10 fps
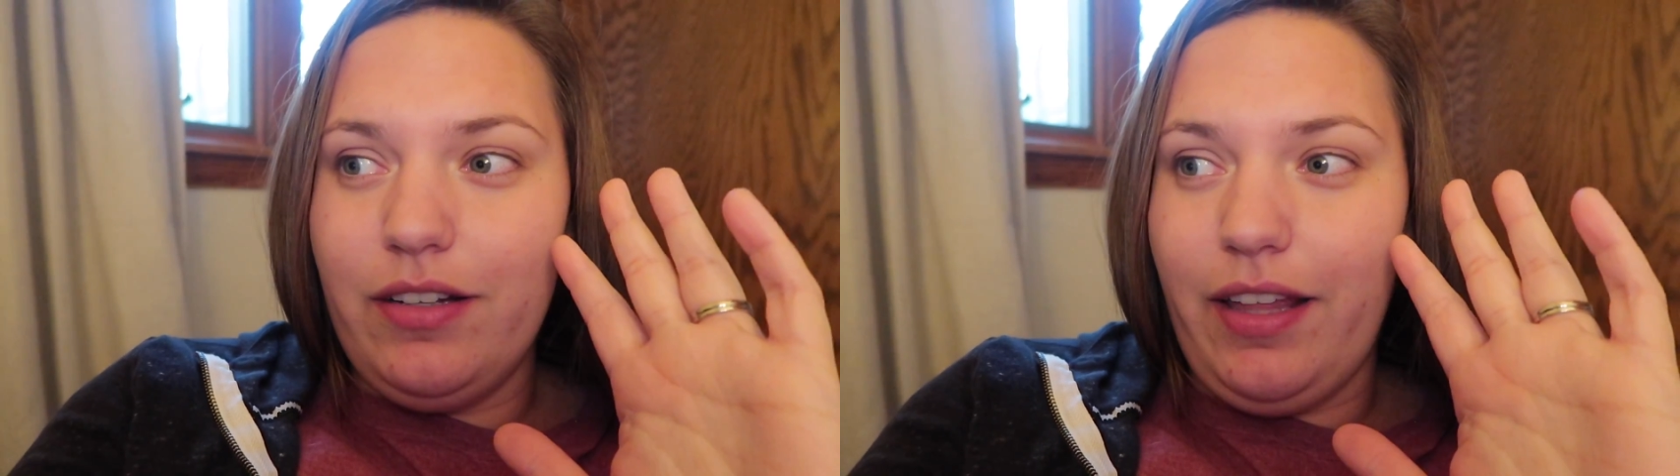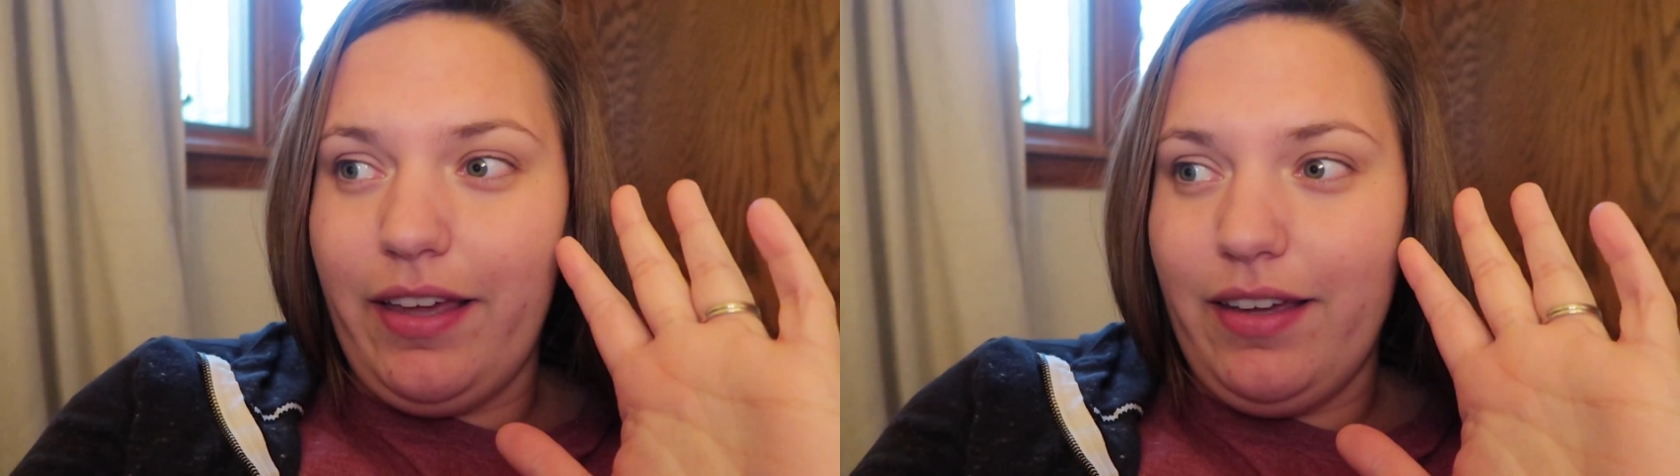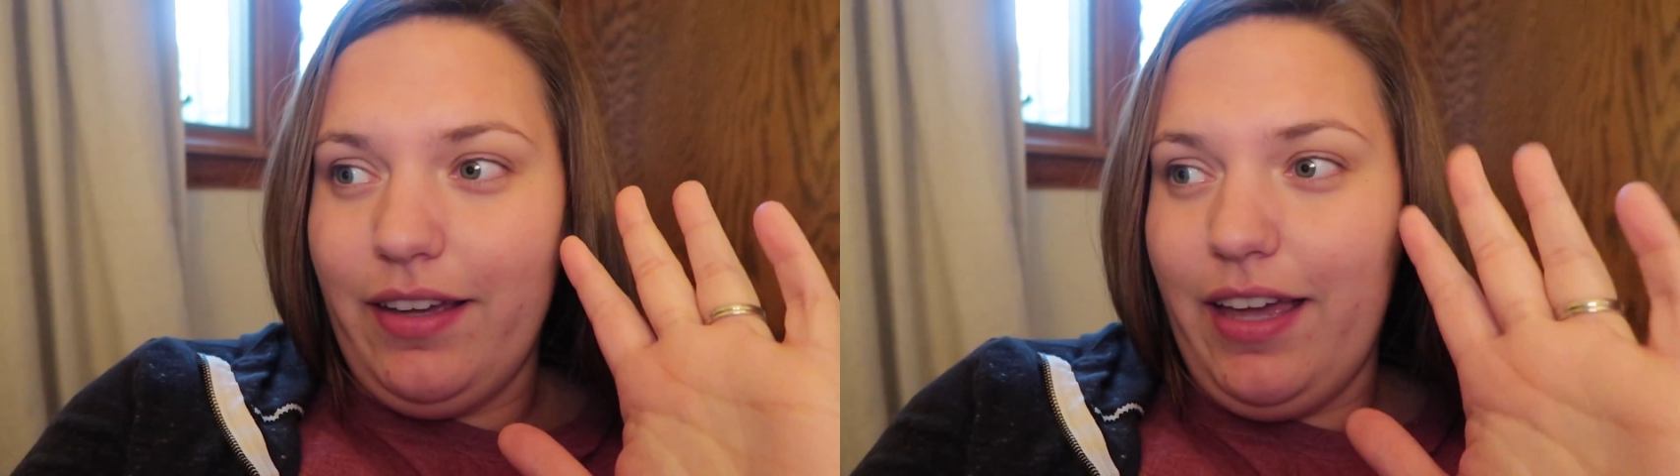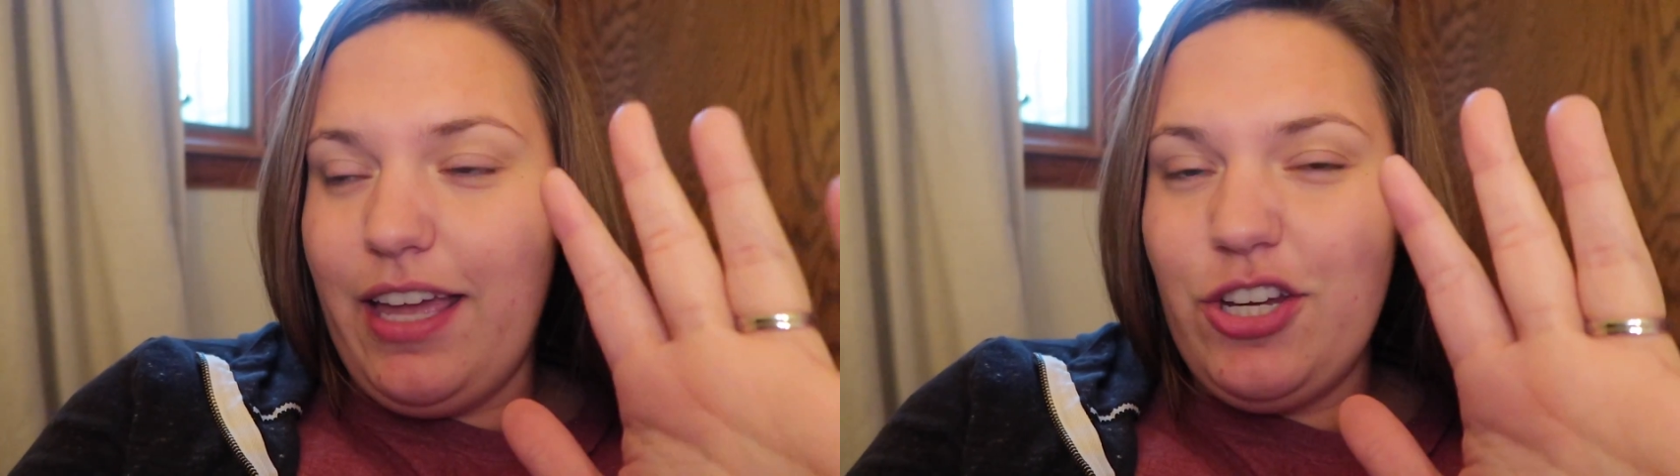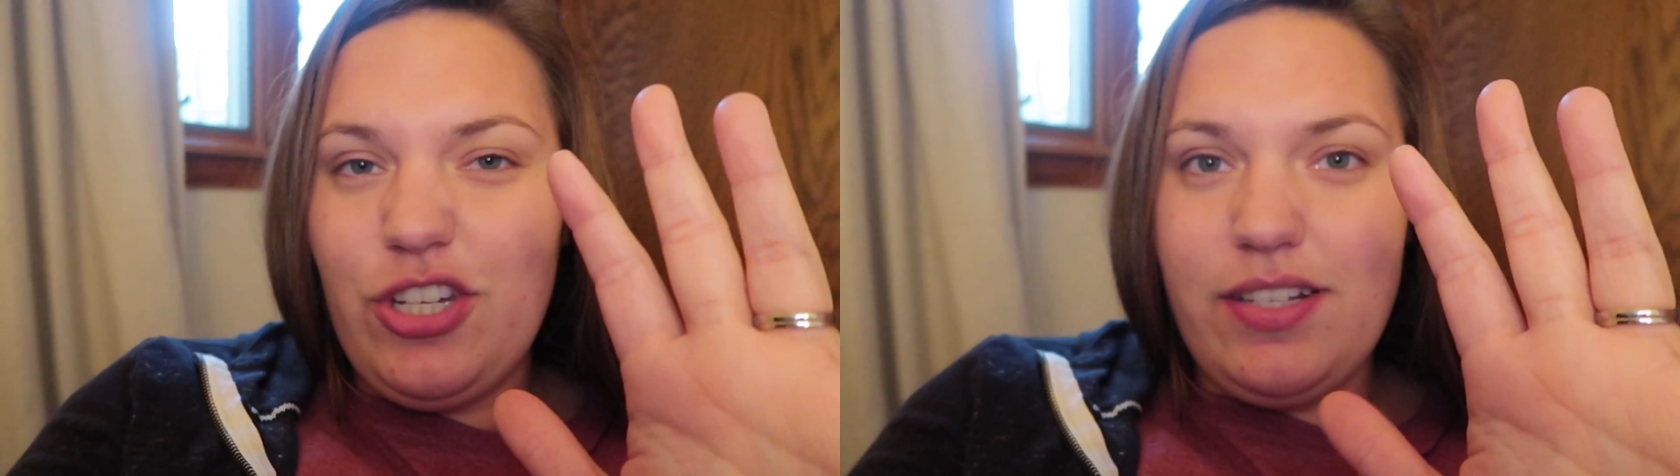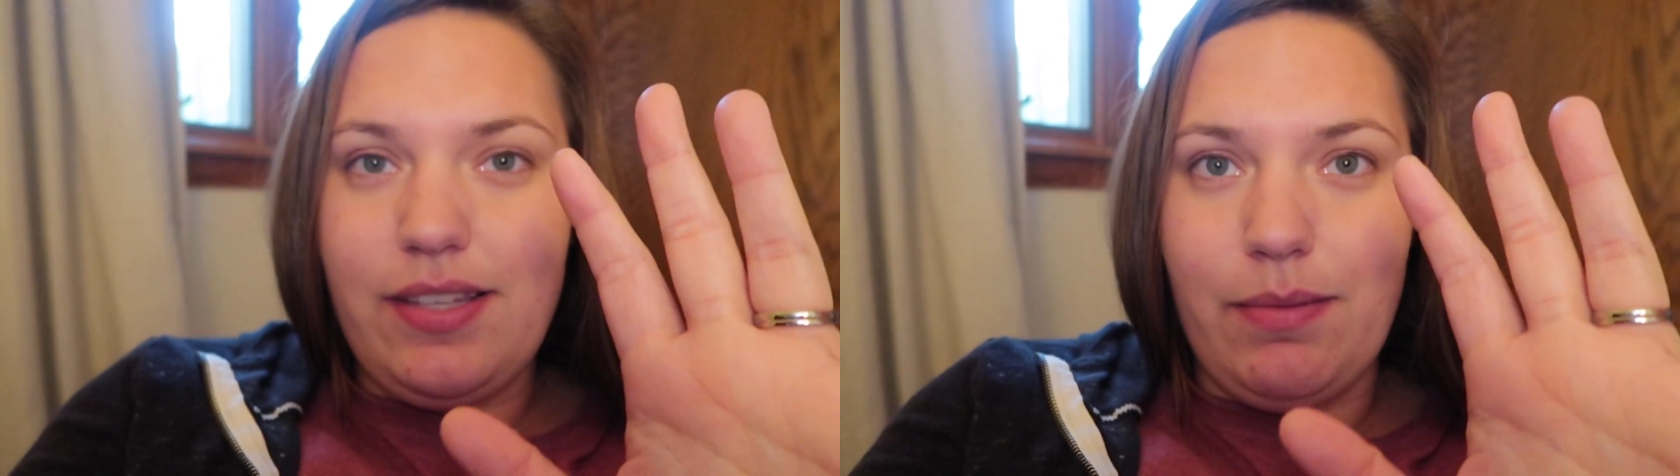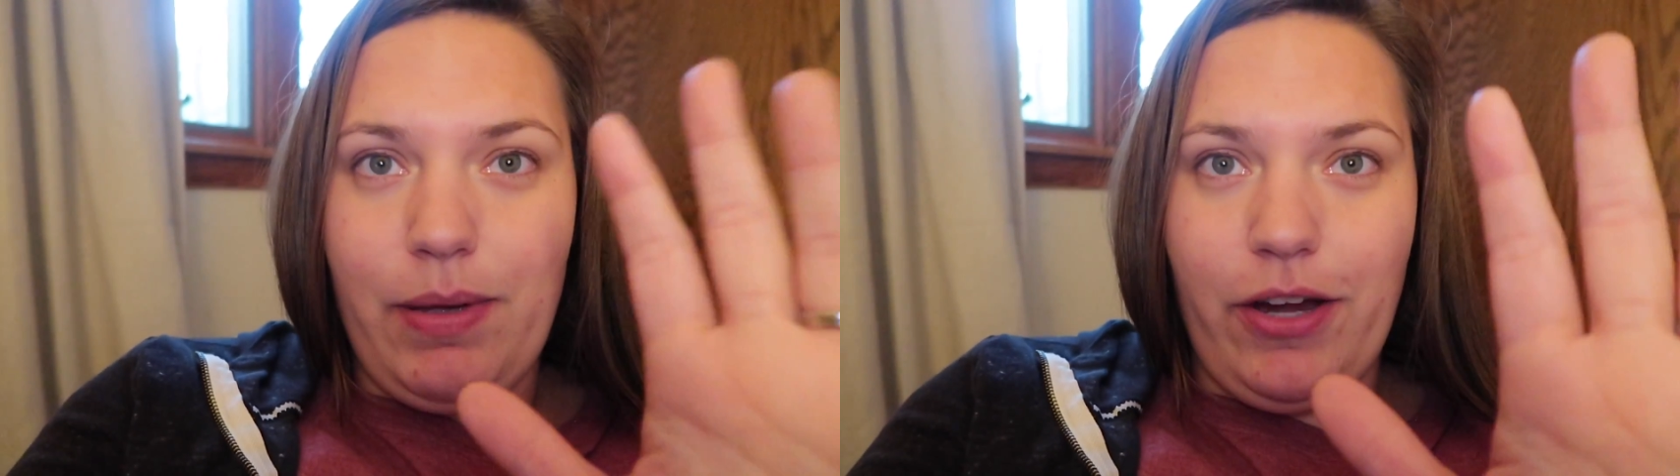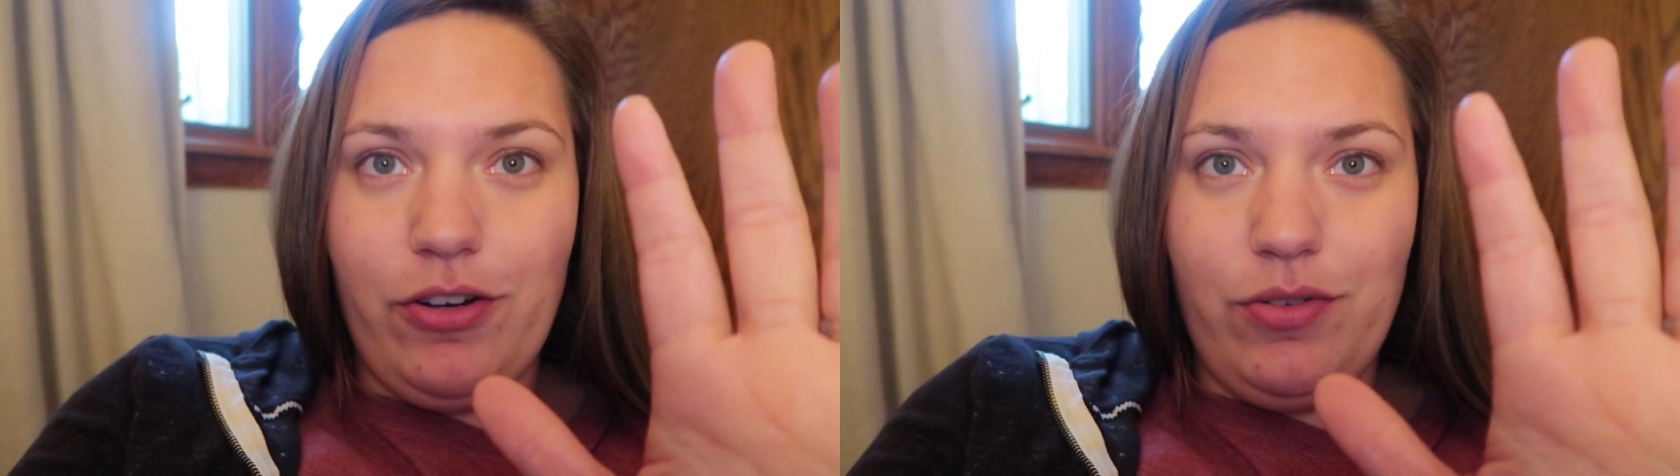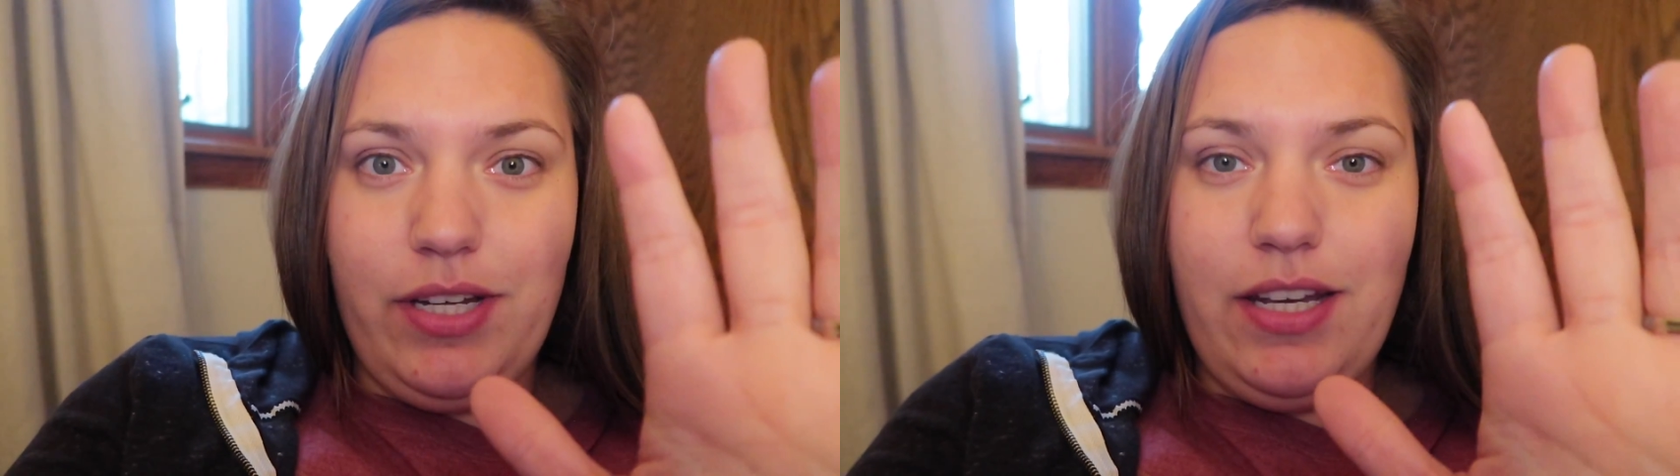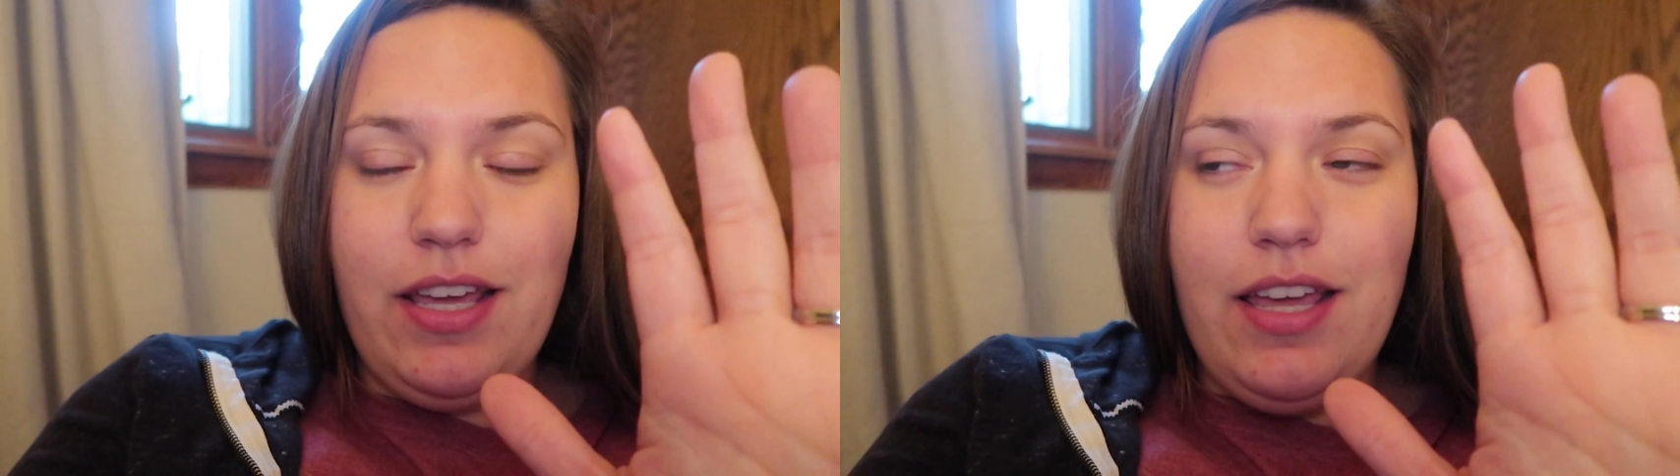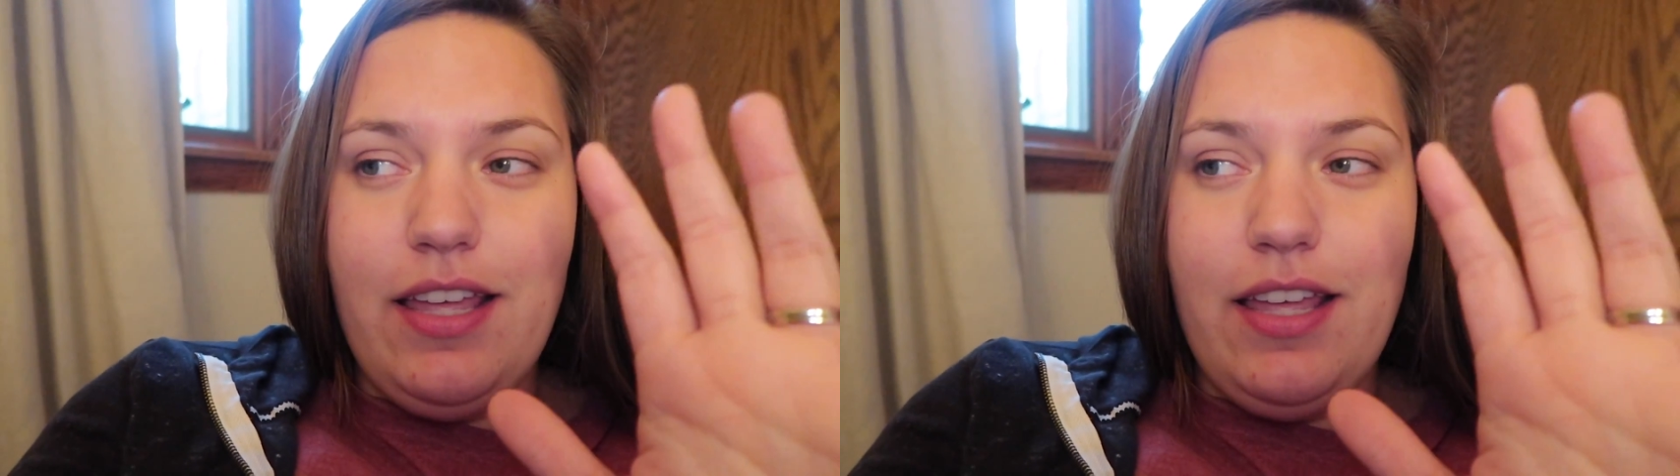like anxious and paranoid